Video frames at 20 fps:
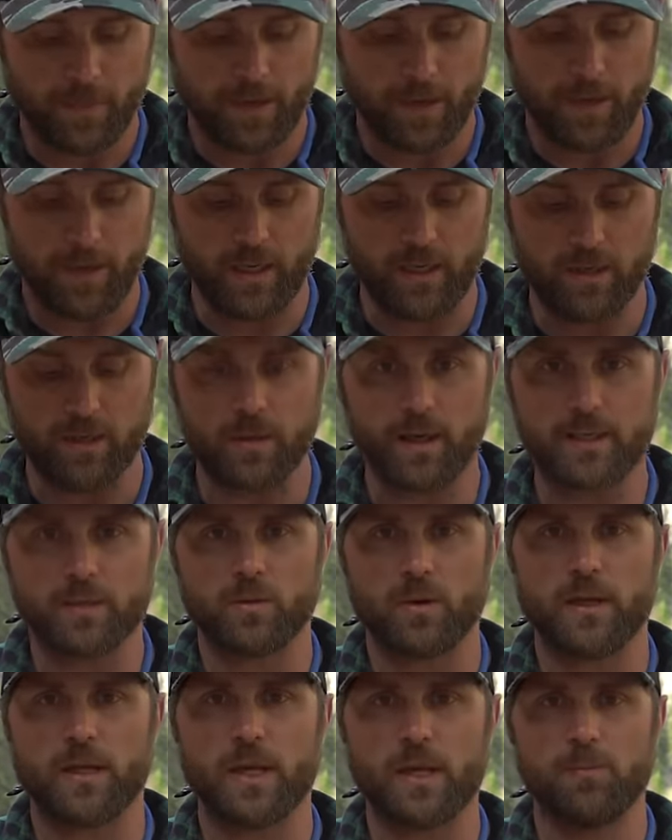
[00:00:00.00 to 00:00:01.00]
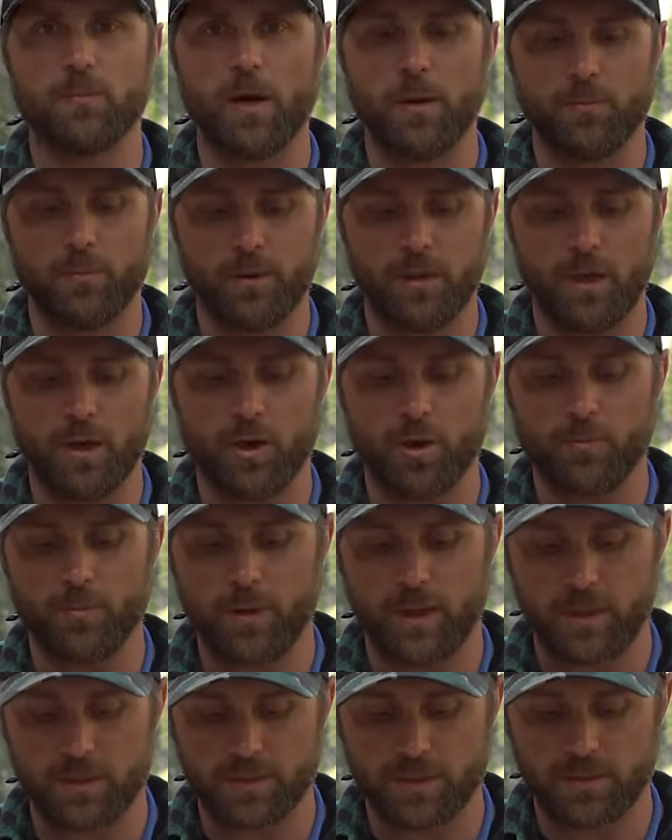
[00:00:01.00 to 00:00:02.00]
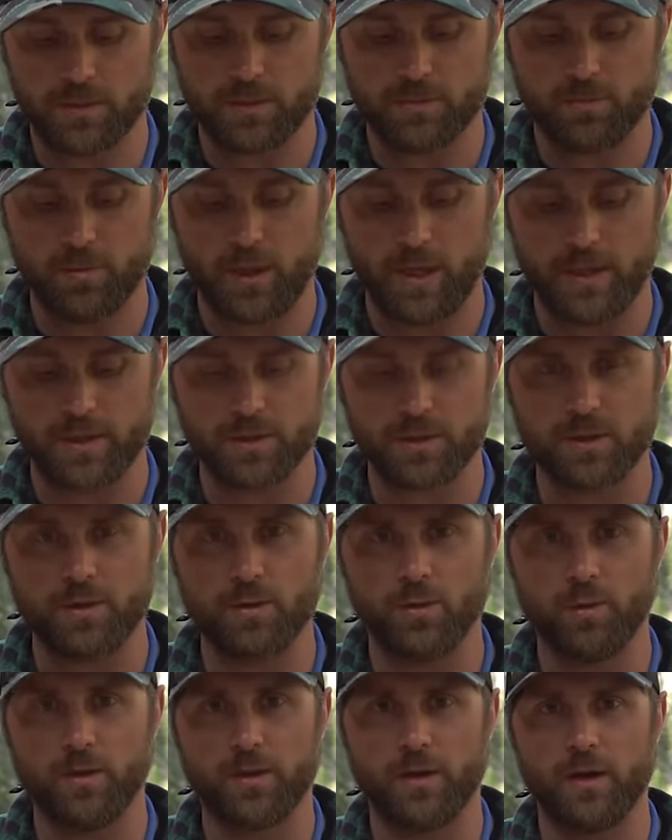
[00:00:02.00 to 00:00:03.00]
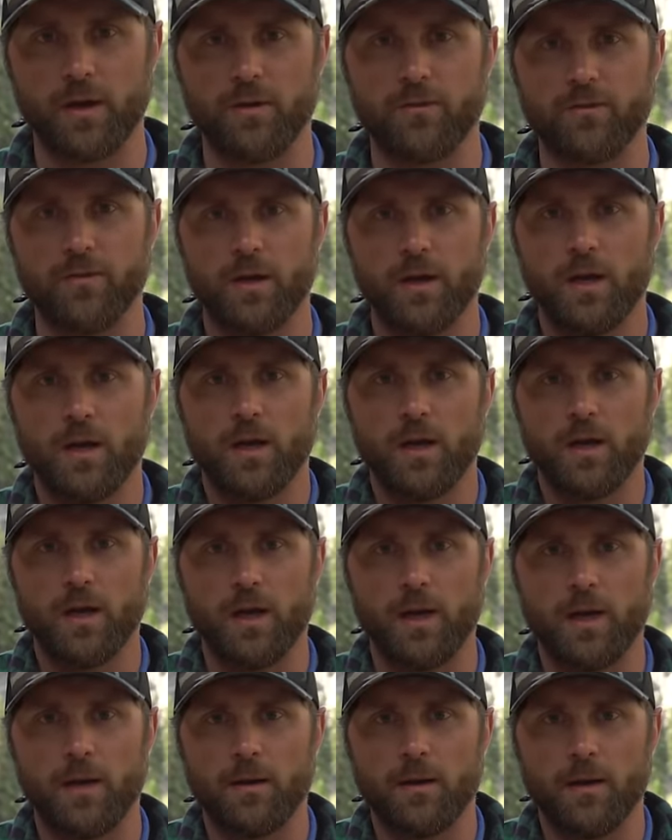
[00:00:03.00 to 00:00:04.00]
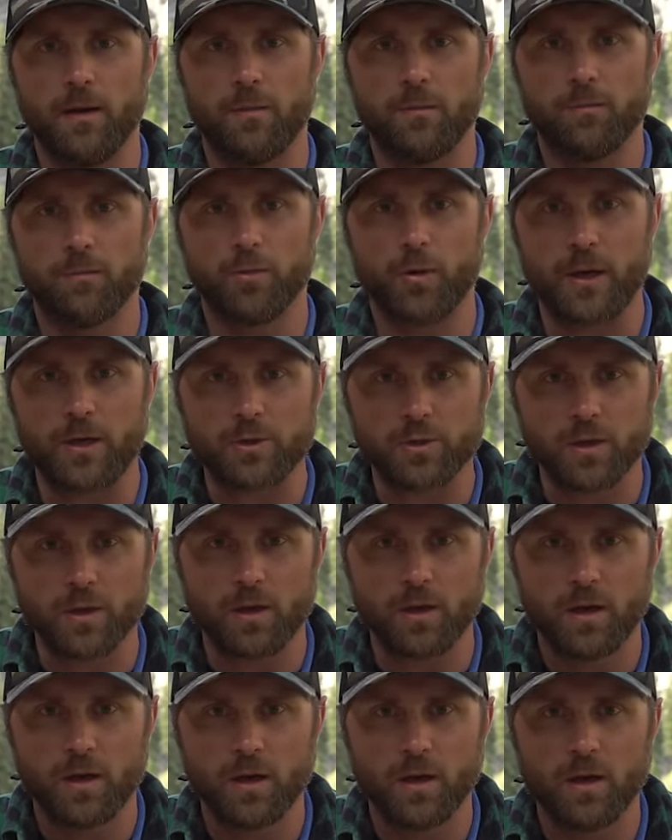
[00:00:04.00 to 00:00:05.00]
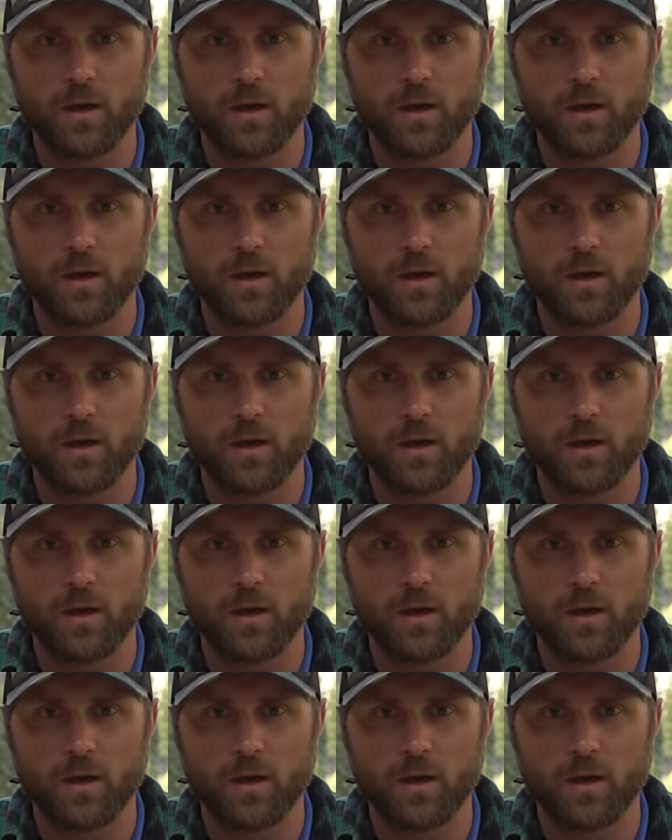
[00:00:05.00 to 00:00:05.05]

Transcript: And that's why he came up with the AeroPress. It supplies you with enough uh, pressure.